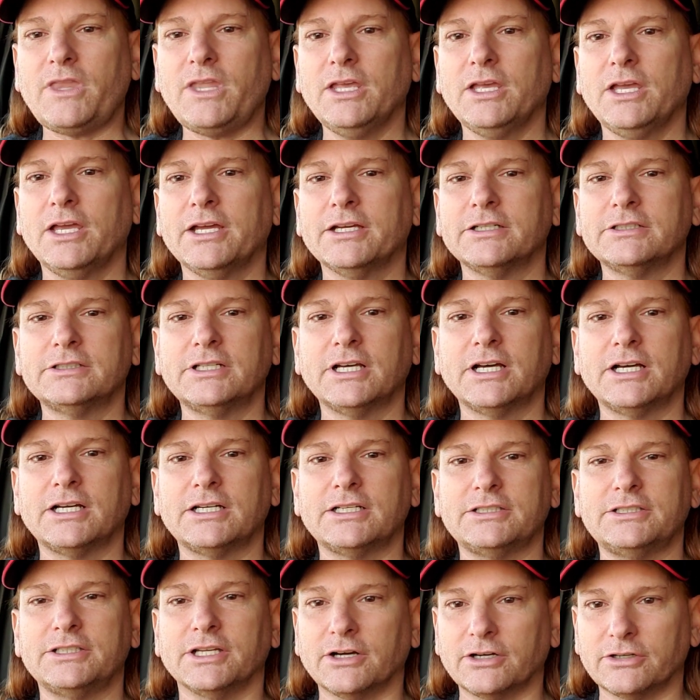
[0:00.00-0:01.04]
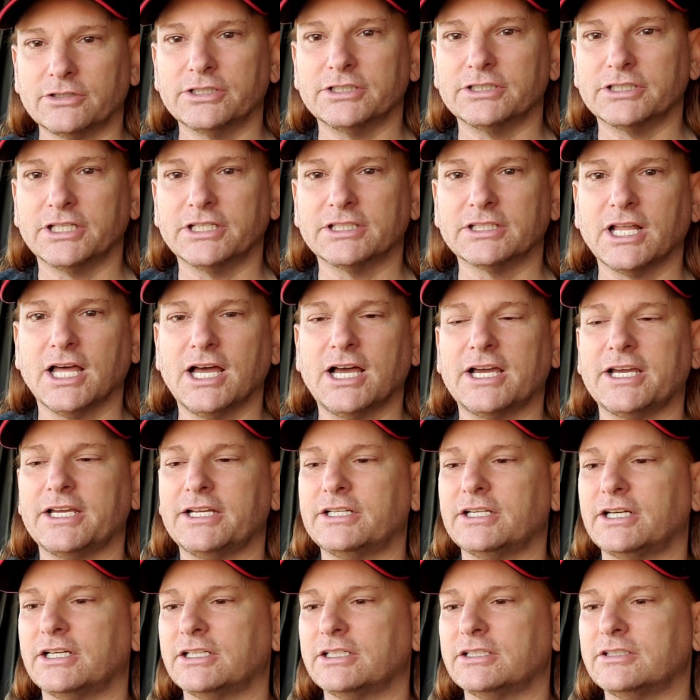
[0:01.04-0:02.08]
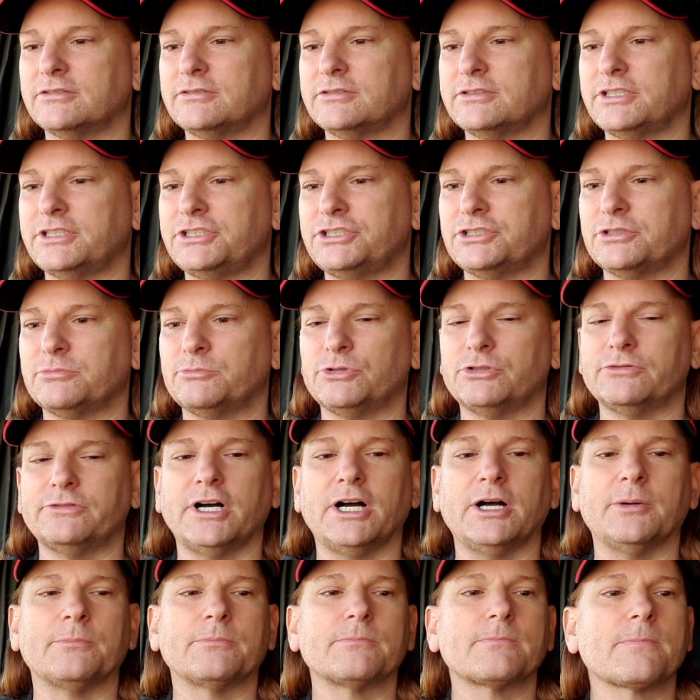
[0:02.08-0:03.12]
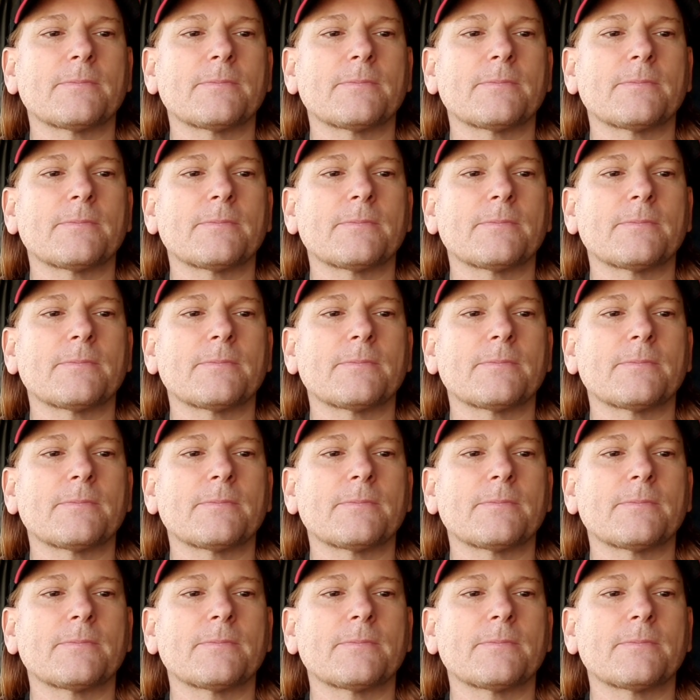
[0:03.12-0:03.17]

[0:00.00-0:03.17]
And, in line, need you to move up.